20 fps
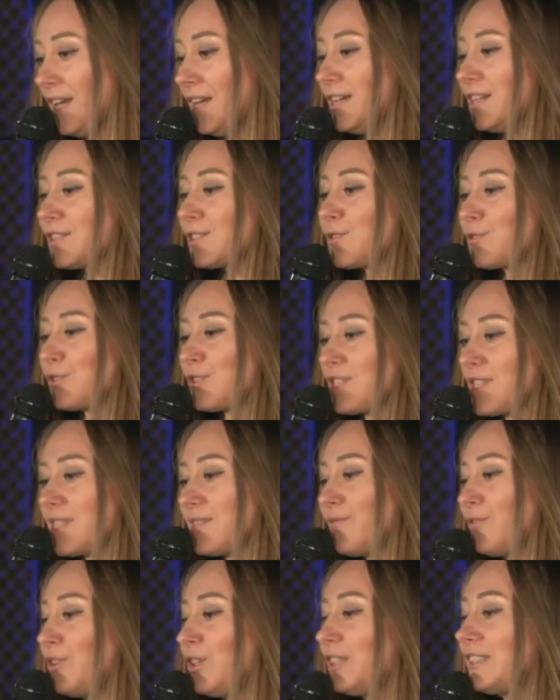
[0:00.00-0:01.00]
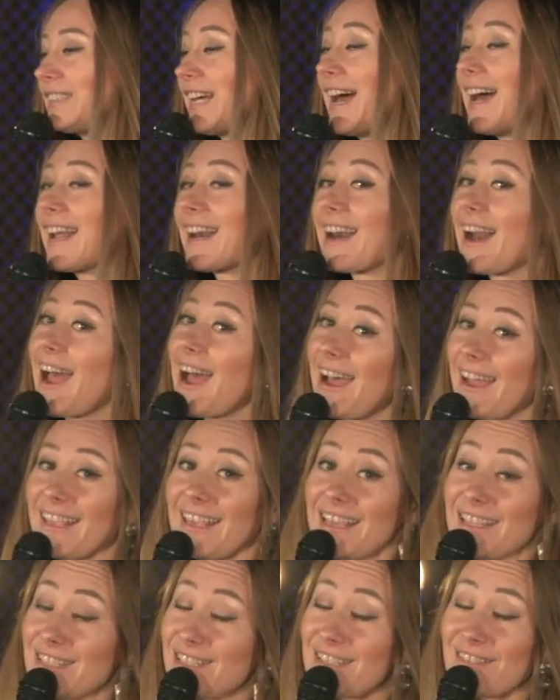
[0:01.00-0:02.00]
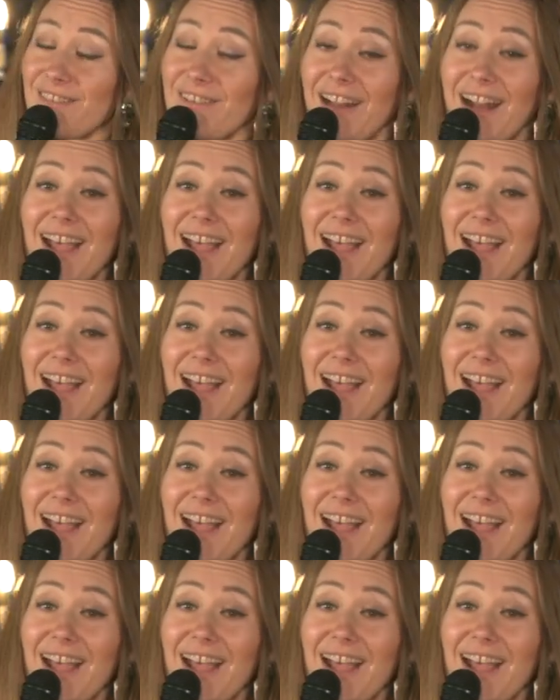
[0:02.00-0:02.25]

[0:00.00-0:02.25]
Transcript: that her body is